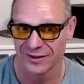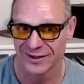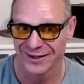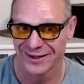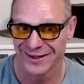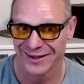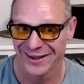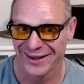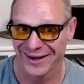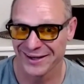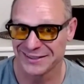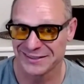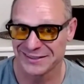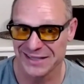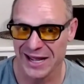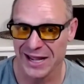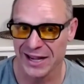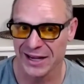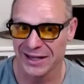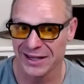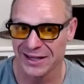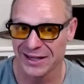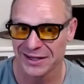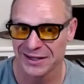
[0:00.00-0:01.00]
And it's
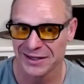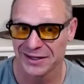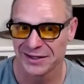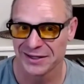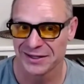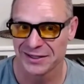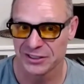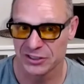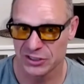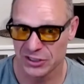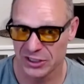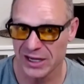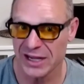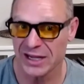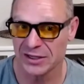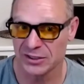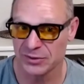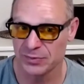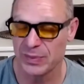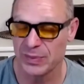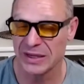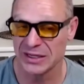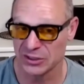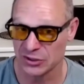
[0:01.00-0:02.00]
like she
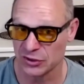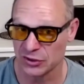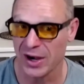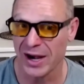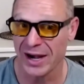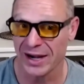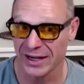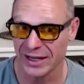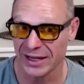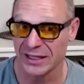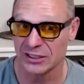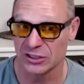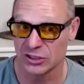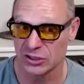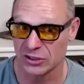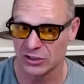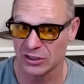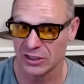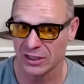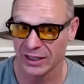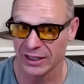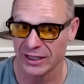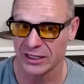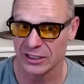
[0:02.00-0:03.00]
had been trying to get
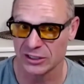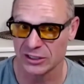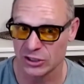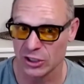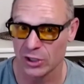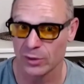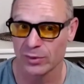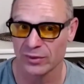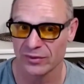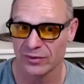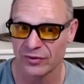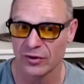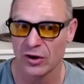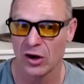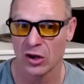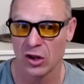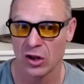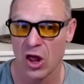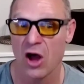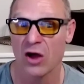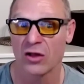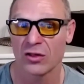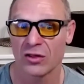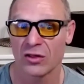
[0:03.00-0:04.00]
clean and sober for a
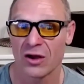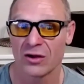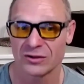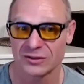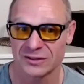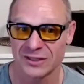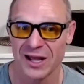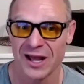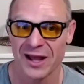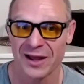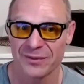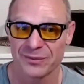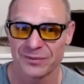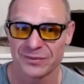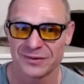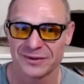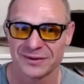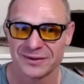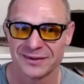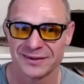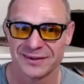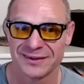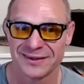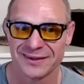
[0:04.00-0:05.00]
long, long time.
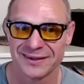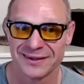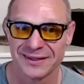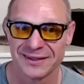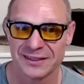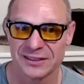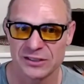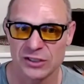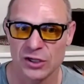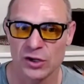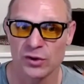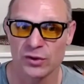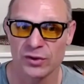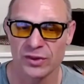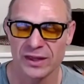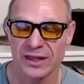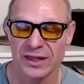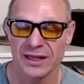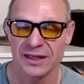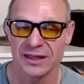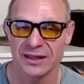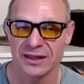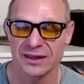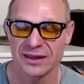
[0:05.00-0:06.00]
So hmm.
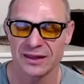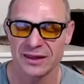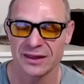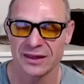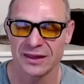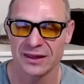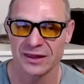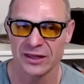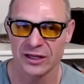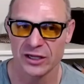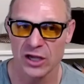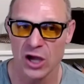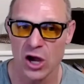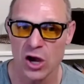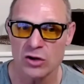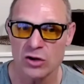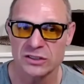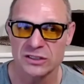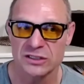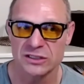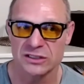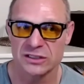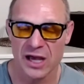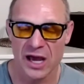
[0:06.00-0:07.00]
the the
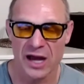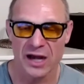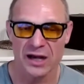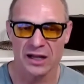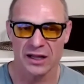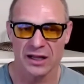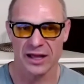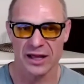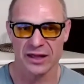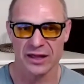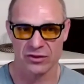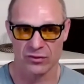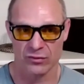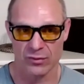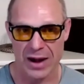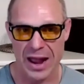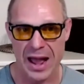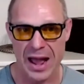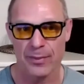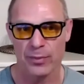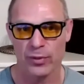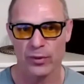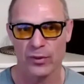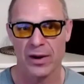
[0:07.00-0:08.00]
coach is kind of like the
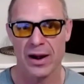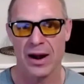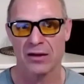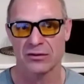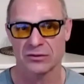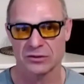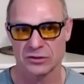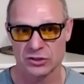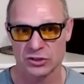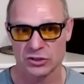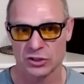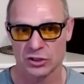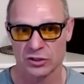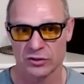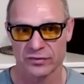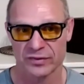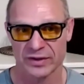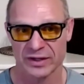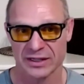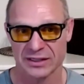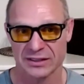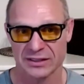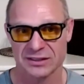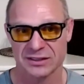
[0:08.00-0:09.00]
wraparound
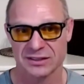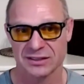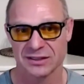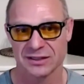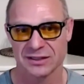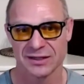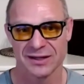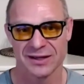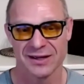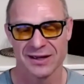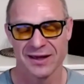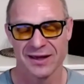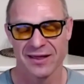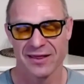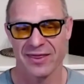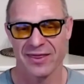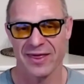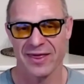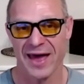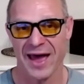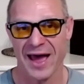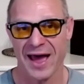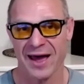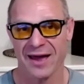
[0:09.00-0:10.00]
service
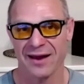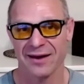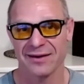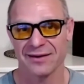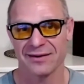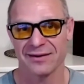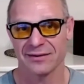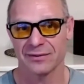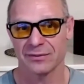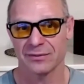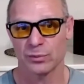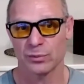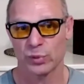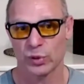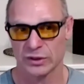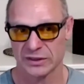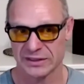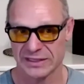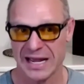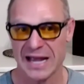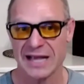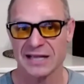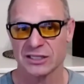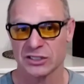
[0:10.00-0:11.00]
that
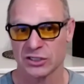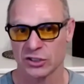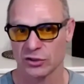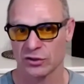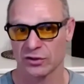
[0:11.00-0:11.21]
protects your